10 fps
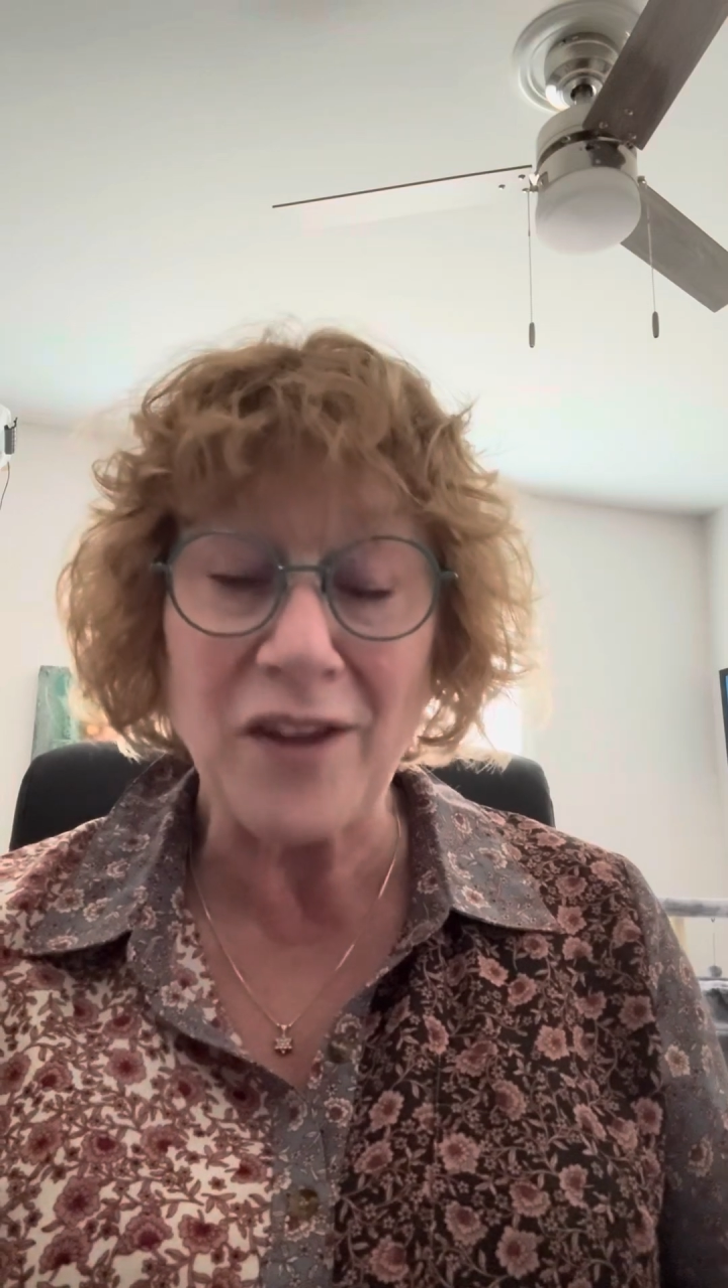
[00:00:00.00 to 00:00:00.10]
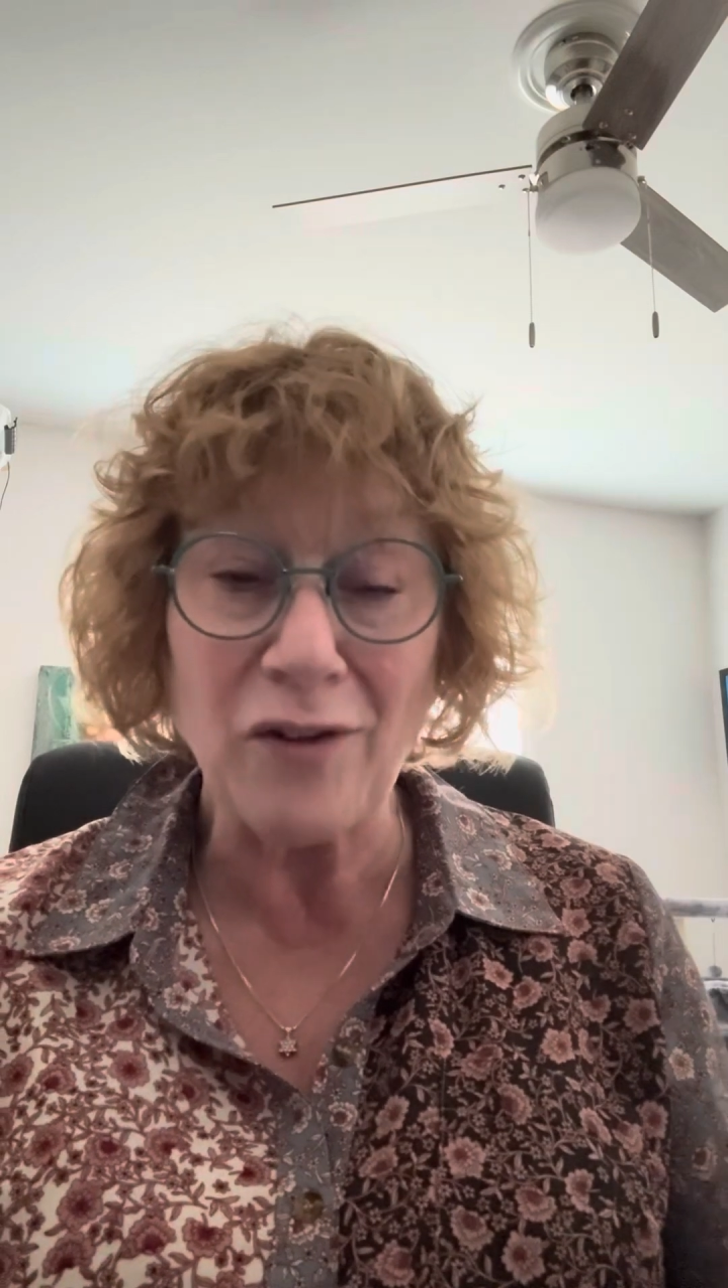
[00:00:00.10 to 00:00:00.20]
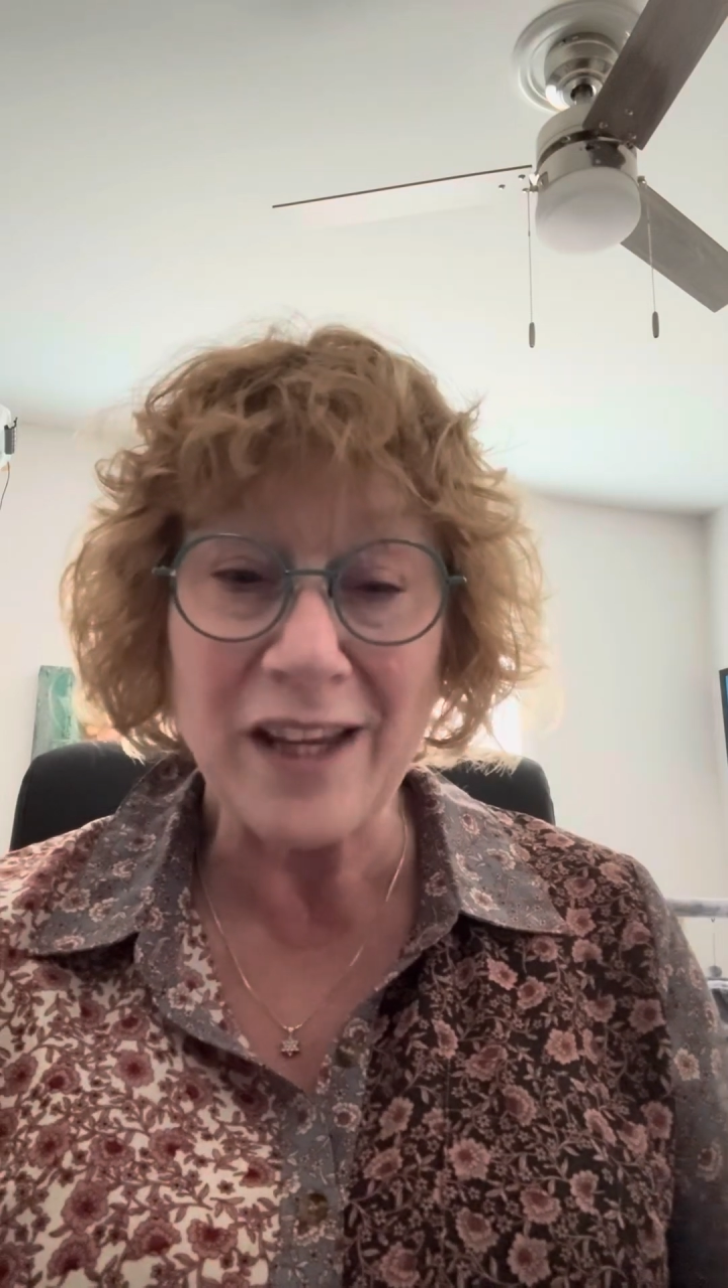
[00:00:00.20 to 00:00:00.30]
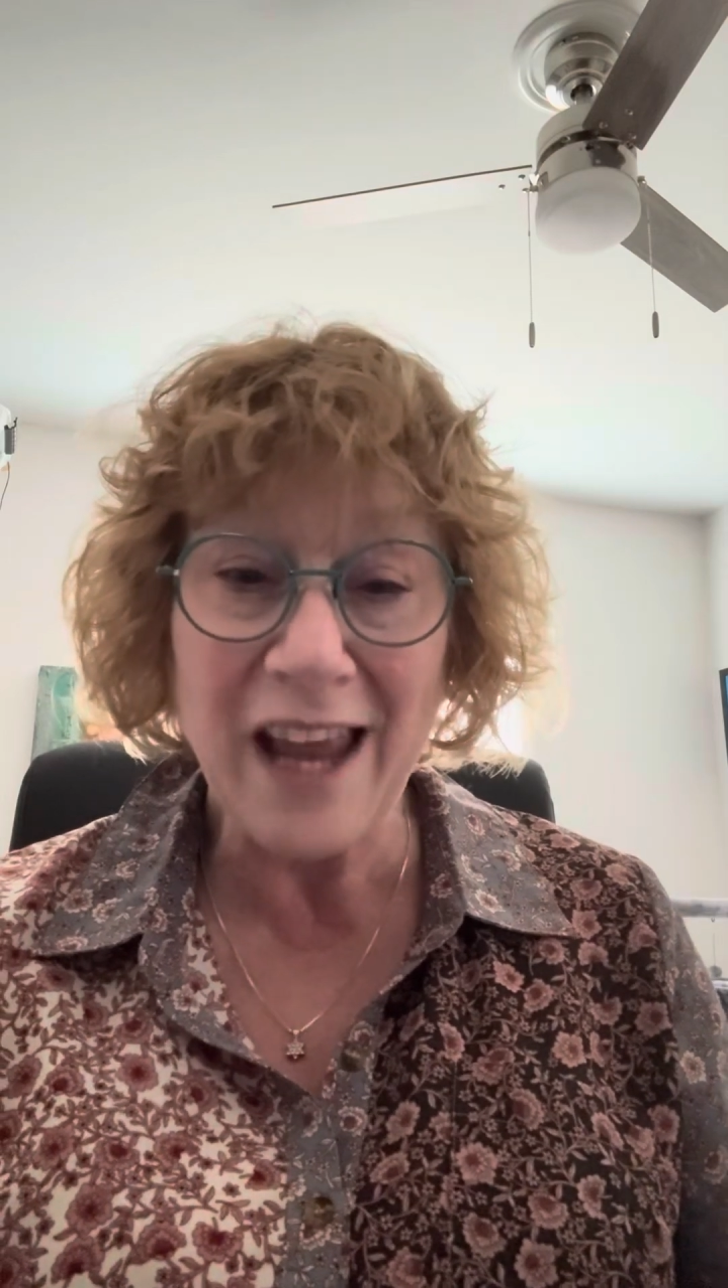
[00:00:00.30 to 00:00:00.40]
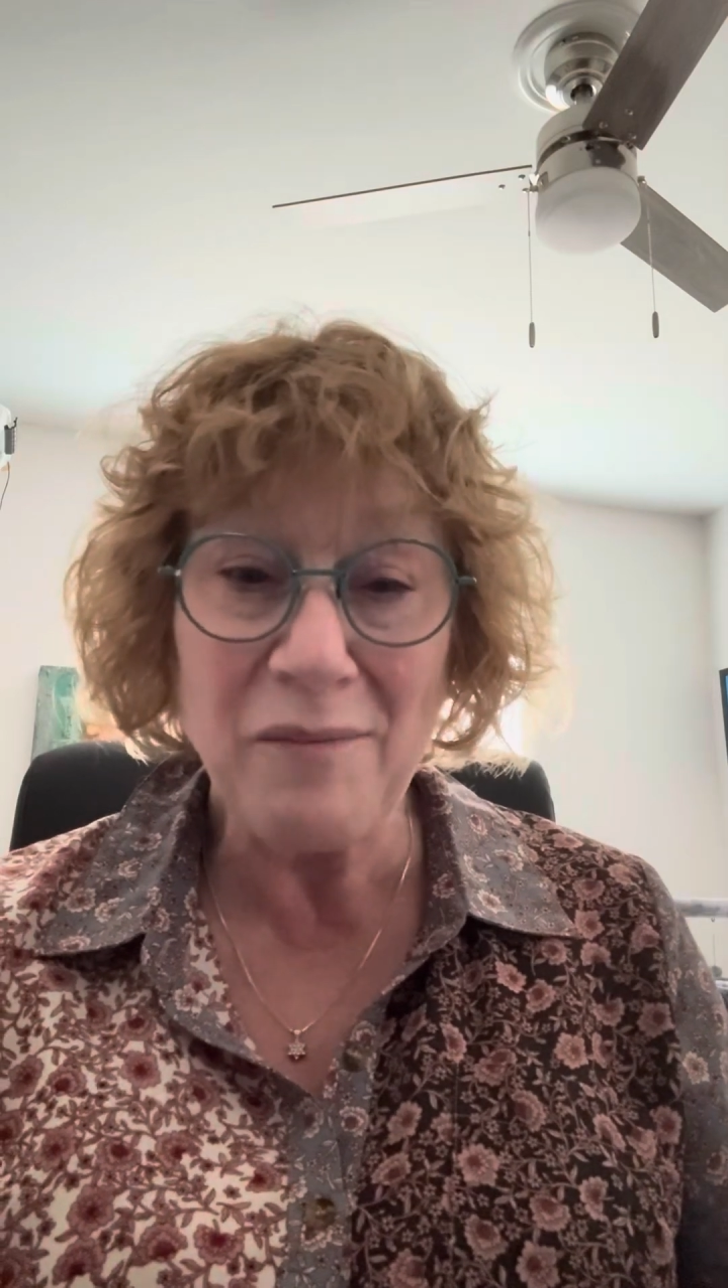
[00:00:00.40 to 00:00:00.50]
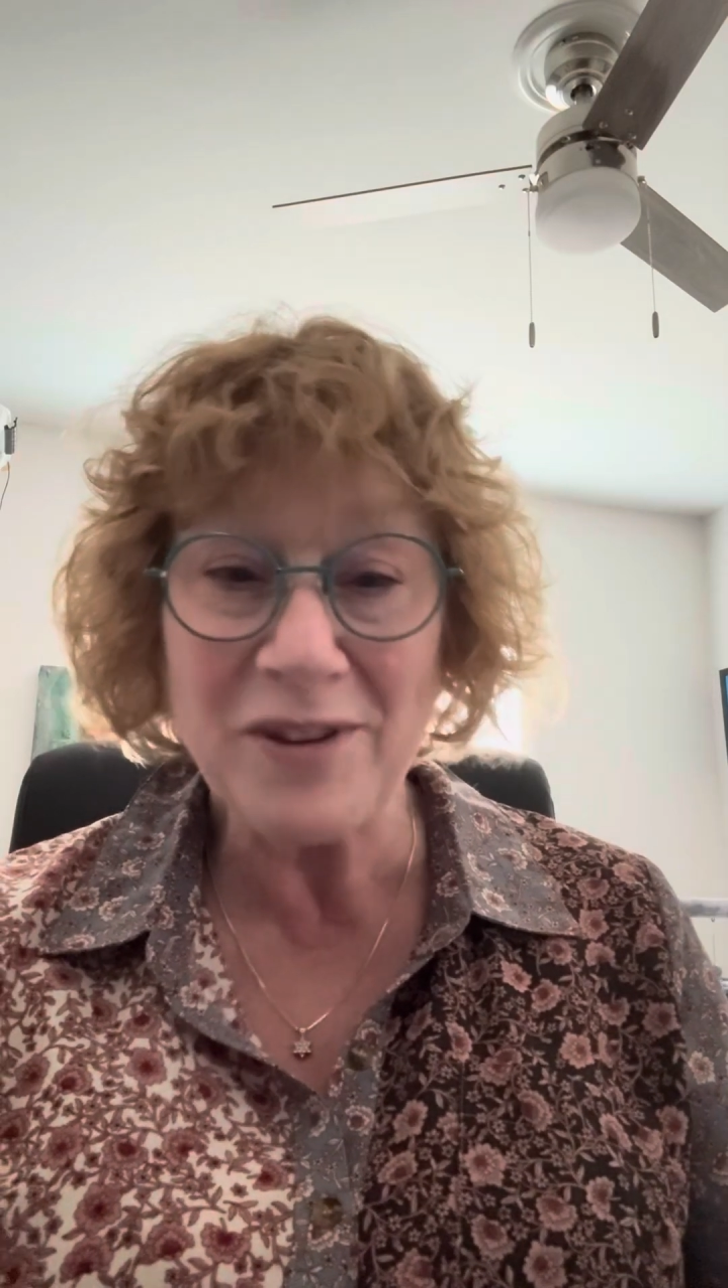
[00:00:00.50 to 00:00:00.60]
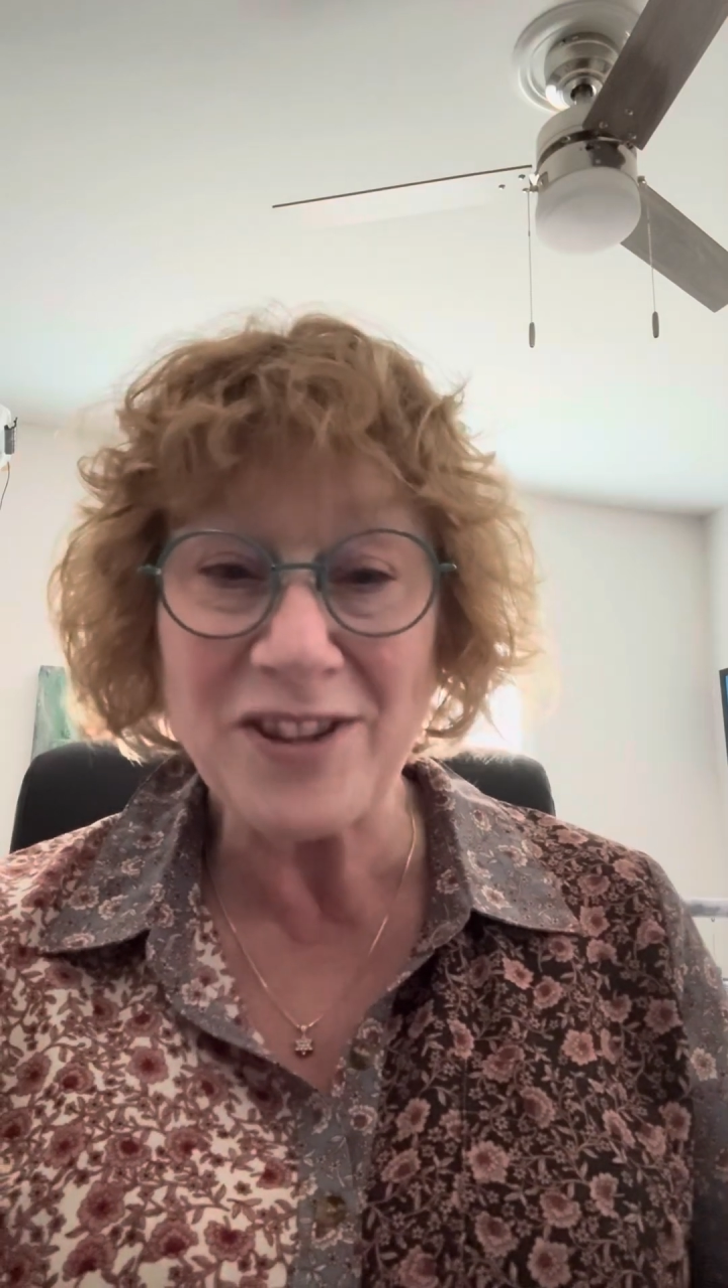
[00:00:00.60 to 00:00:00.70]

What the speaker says: only came with